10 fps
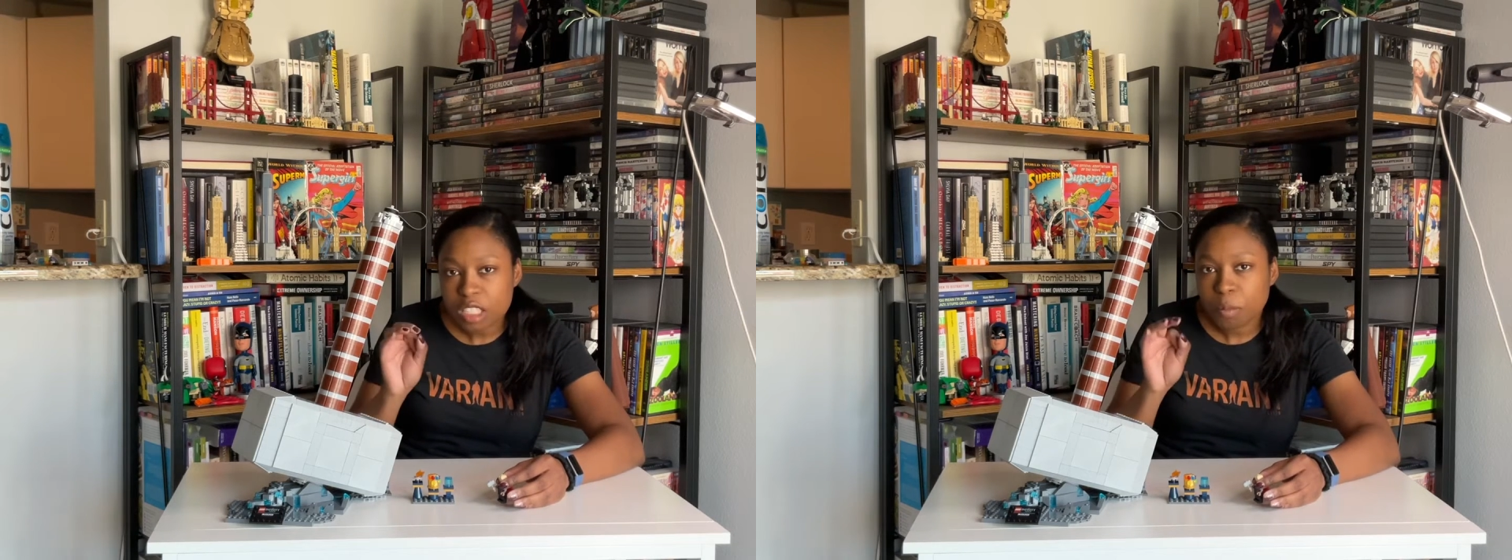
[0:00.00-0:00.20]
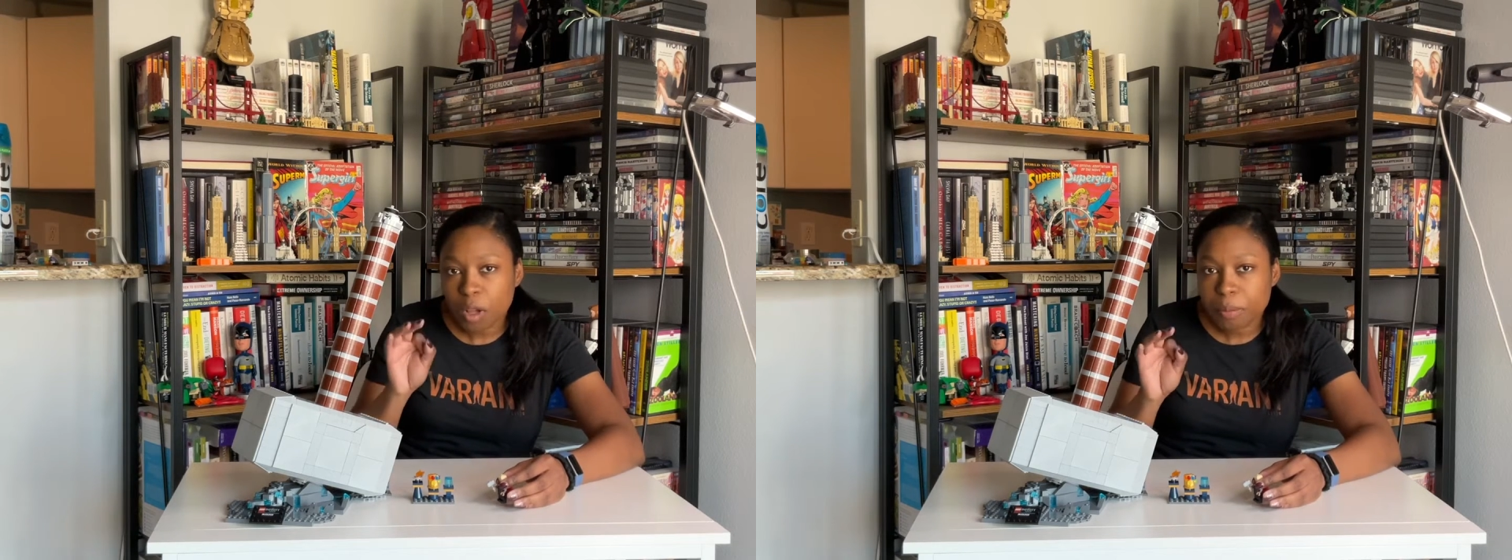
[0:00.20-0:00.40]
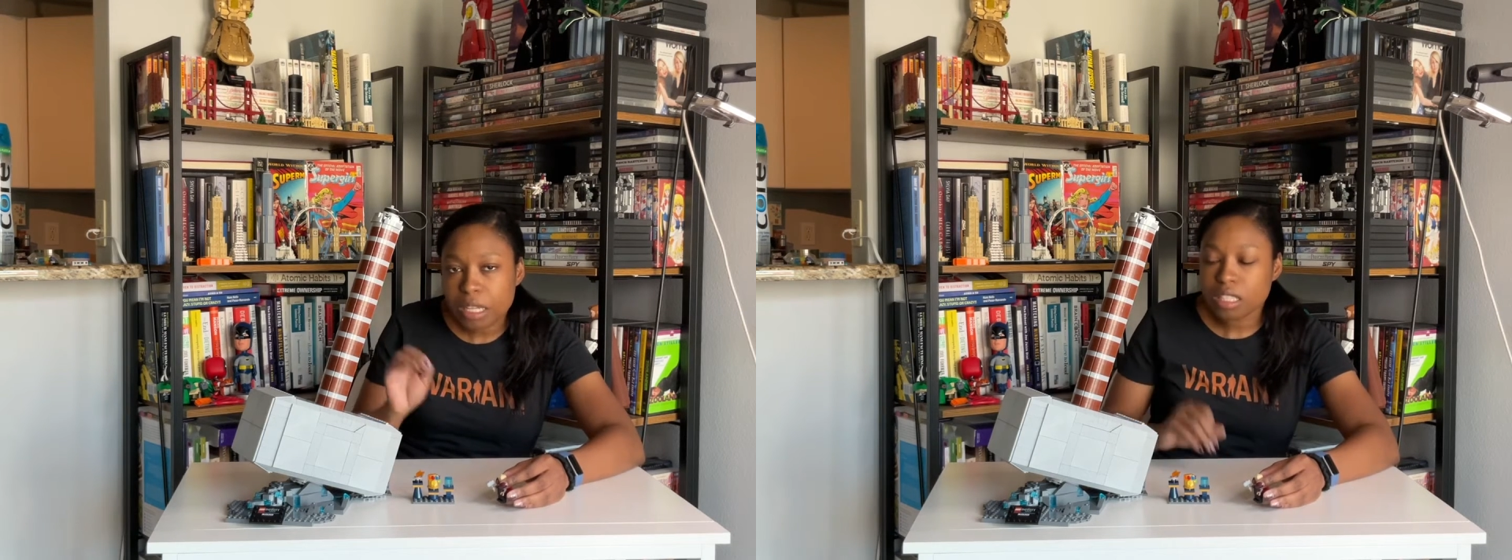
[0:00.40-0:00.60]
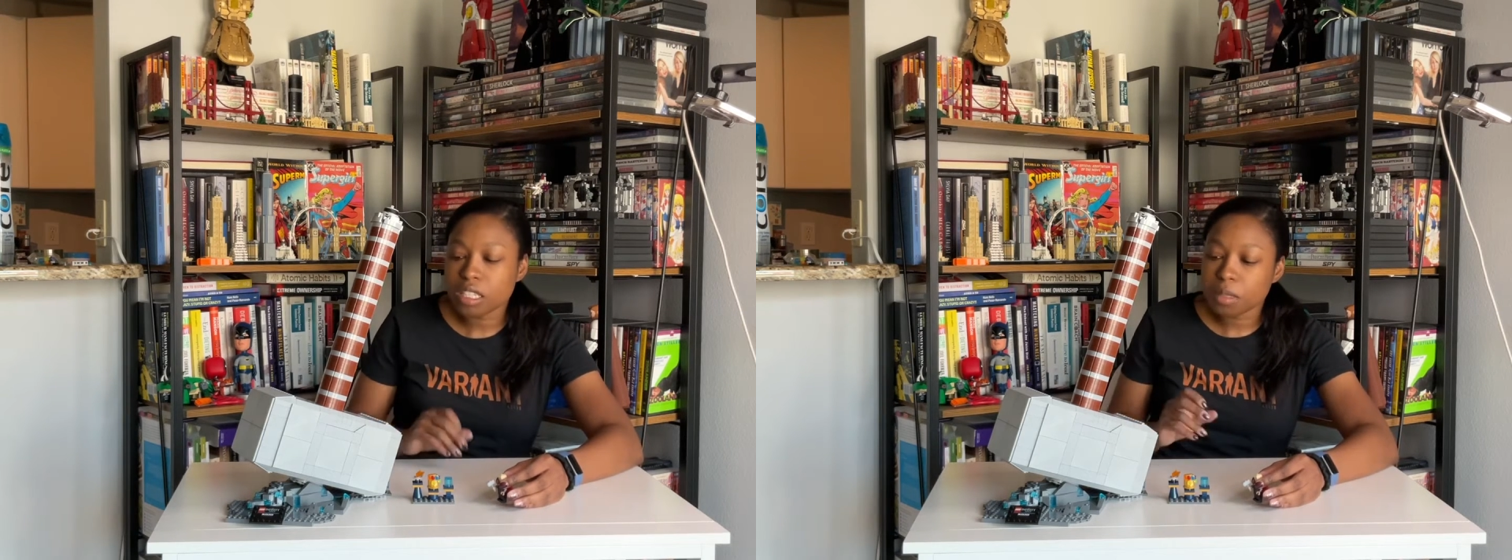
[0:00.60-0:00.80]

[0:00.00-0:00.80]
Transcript: small pieces,